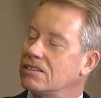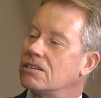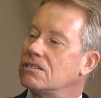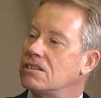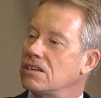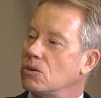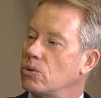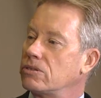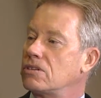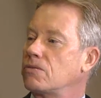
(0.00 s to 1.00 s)
to deal
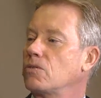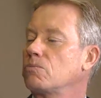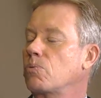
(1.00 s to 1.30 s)
with different